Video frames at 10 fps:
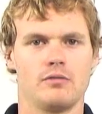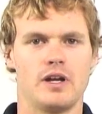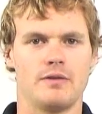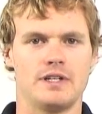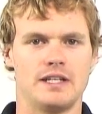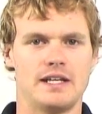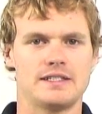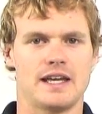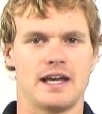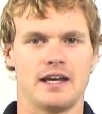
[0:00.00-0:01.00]
where we need
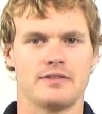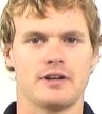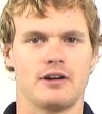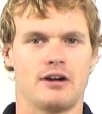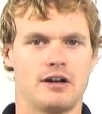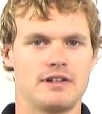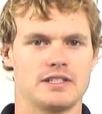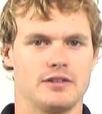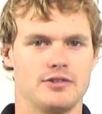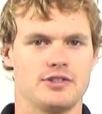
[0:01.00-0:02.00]
to have a high
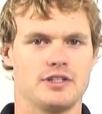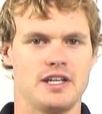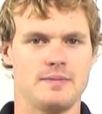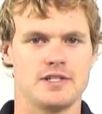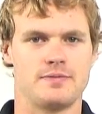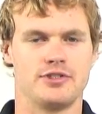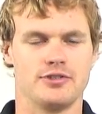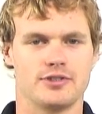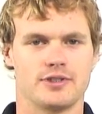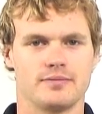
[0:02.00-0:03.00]
resolution image
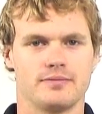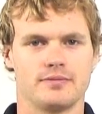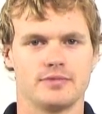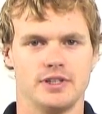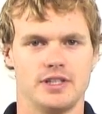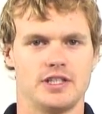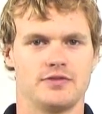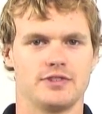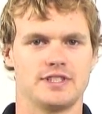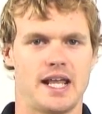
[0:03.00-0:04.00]
produced. So this is
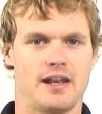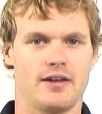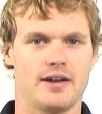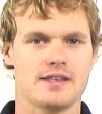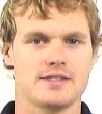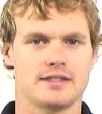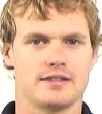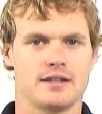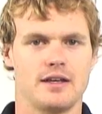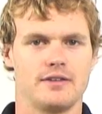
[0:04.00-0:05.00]
for satellites
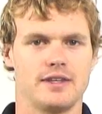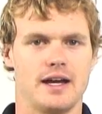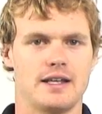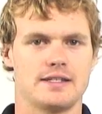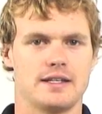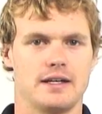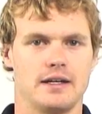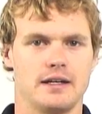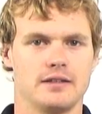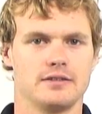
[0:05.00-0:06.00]
that
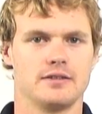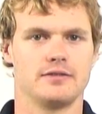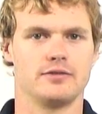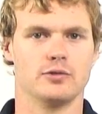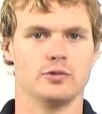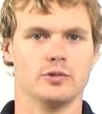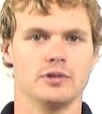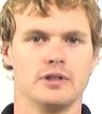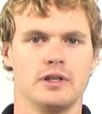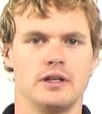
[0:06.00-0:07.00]
are for
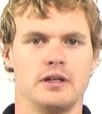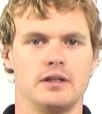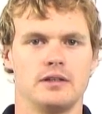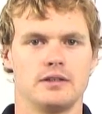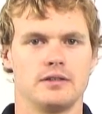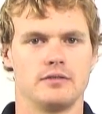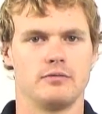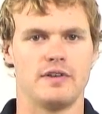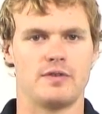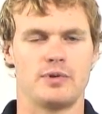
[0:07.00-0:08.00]

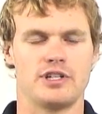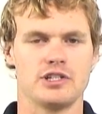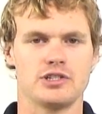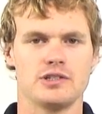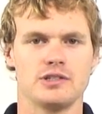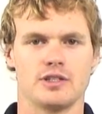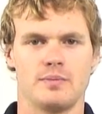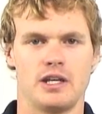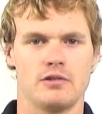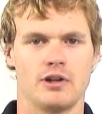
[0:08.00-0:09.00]
weather prediction, so
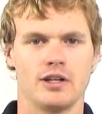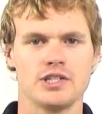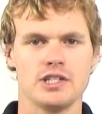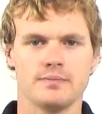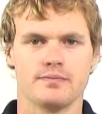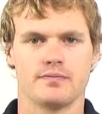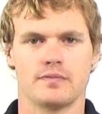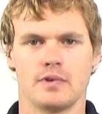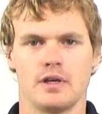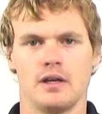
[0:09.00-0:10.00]
meteorology,
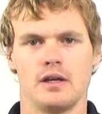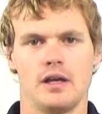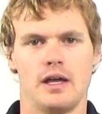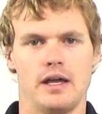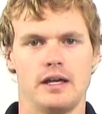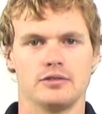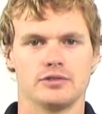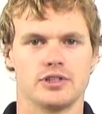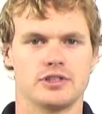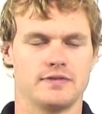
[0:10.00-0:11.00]
and
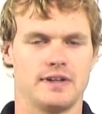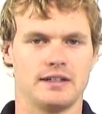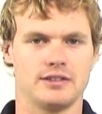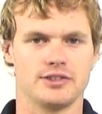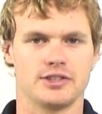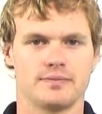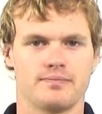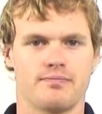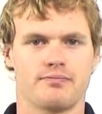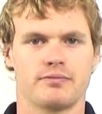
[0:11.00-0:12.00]
also surveillance.
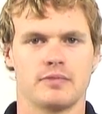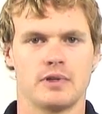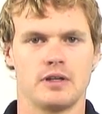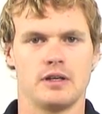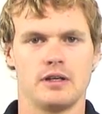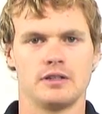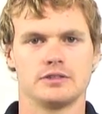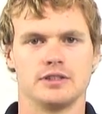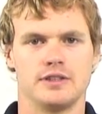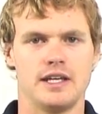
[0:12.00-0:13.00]

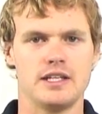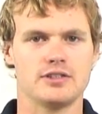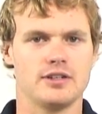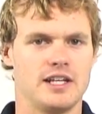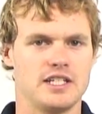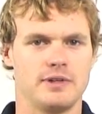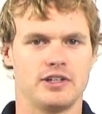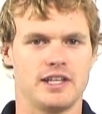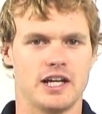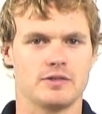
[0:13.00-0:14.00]
So these don't need to be
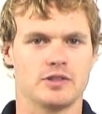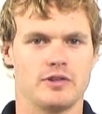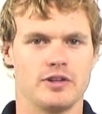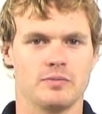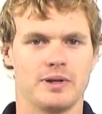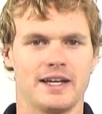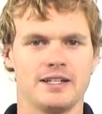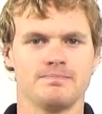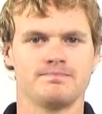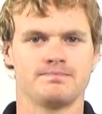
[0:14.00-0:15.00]
on the equatorial plane,